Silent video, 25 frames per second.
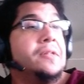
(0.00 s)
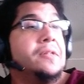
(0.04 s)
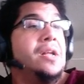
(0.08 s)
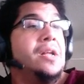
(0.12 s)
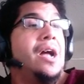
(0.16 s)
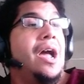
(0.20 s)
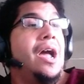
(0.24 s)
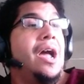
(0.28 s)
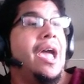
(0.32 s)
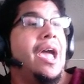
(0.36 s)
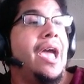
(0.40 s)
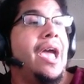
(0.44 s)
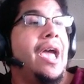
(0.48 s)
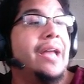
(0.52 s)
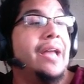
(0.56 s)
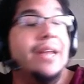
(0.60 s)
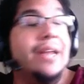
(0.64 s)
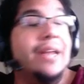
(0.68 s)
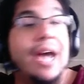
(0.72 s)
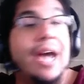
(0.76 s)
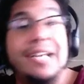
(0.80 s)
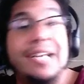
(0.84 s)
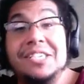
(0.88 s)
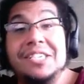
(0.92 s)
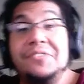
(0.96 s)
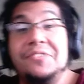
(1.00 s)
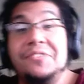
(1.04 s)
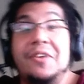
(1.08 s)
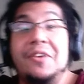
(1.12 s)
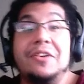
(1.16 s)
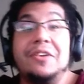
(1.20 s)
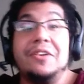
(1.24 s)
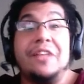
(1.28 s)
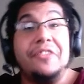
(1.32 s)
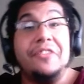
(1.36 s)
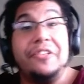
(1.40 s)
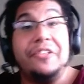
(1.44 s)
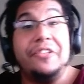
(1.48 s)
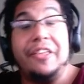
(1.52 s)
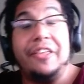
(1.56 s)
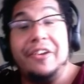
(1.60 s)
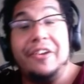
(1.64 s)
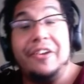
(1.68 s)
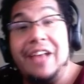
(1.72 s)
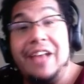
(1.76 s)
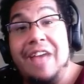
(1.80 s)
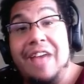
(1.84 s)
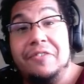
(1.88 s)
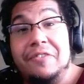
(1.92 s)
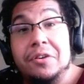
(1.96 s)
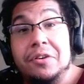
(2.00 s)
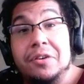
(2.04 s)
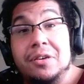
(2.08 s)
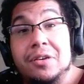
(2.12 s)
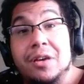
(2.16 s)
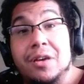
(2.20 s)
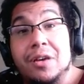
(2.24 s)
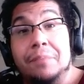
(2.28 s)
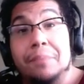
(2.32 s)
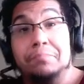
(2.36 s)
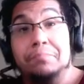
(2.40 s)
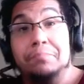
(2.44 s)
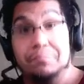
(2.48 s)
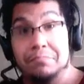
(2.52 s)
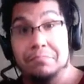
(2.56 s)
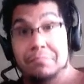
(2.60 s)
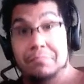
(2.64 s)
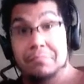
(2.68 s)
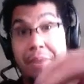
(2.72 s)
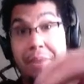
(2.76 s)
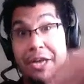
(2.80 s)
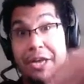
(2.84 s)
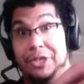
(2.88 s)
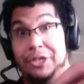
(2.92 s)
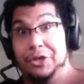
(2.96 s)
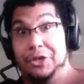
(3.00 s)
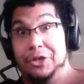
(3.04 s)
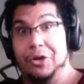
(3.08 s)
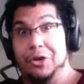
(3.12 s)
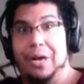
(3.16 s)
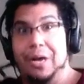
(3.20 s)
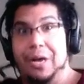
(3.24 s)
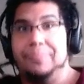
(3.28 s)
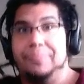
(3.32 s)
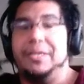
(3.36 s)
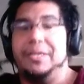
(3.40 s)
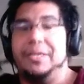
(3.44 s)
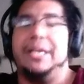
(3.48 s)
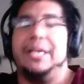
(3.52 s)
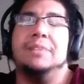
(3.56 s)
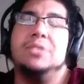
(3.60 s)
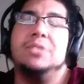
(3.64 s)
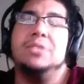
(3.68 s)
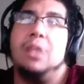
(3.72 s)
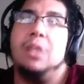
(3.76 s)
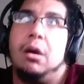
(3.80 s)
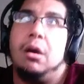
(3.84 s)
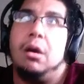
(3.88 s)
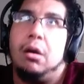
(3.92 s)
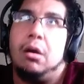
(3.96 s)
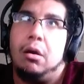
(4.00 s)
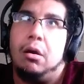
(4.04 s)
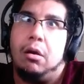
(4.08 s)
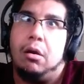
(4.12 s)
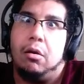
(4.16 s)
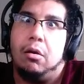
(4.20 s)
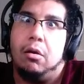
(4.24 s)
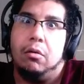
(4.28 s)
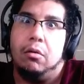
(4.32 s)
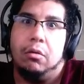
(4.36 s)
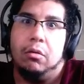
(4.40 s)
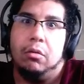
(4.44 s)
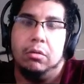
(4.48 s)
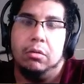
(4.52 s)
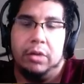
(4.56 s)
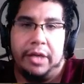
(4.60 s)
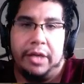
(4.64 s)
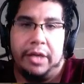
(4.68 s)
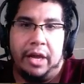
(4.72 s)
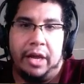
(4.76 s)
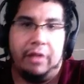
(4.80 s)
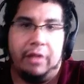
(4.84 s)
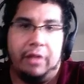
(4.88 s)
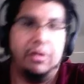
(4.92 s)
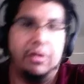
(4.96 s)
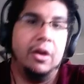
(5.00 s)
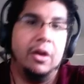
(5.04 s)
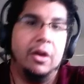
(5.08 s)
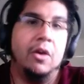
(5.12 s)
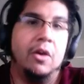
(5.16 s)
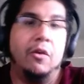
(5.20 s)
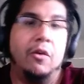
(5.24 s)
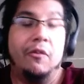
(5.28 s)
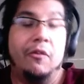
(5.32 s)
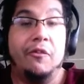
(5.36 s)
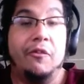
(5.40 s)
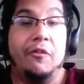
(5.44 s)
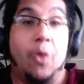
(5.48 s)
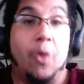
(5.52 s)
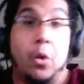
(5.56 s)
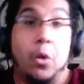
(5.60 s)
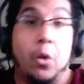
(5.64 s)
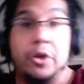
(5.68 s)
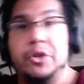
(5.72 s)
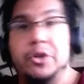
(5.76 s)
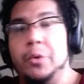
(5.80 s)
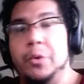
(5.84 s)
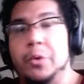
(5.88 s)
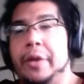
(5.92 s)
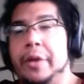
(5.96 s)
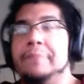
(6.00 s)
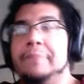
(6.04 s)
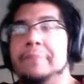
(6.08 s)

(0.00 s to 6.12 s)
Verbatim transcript: and I just found out that they're going to have a, a, major update. So looking forward to it.